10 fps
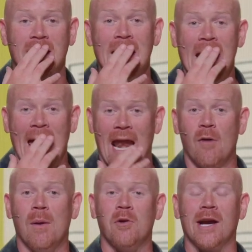And, and I
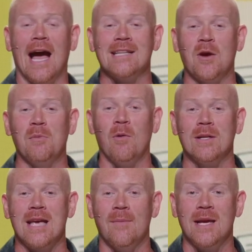remember a guy told me
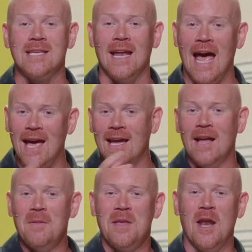one time, they said, hey,
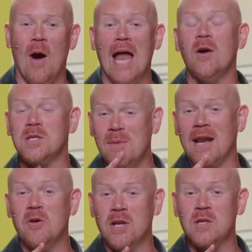you know, I know
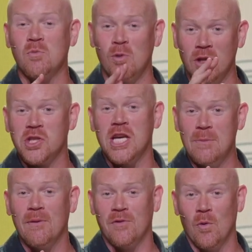somebody who does them real
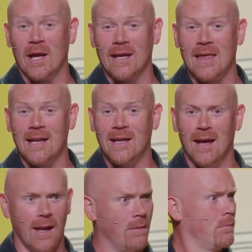cheap if you want to get that
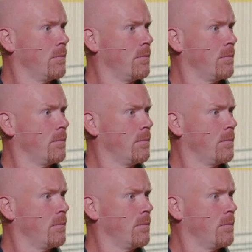done.